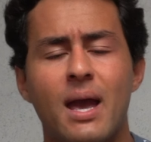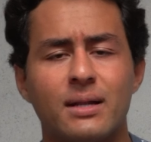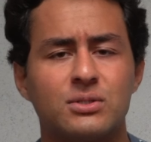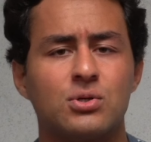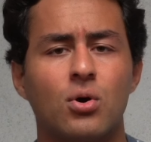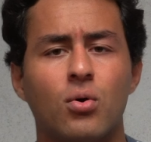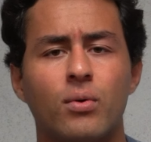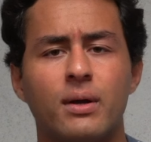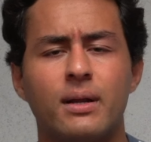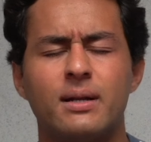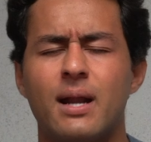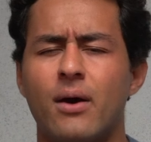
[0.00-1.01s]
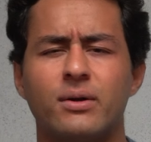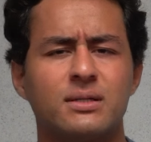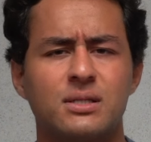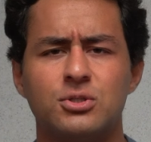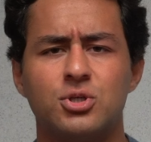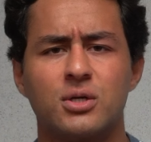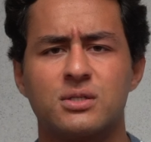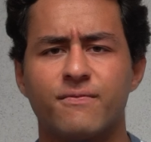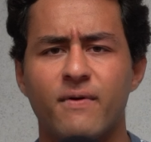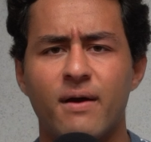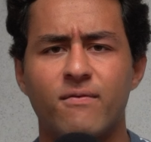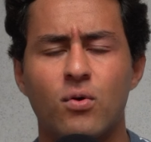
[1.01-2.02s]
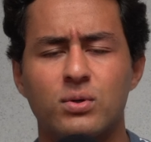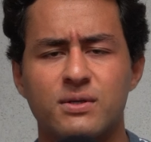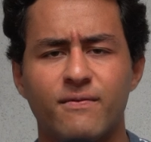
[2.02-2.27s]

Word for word: And so eh, now it doesn't justify, of course,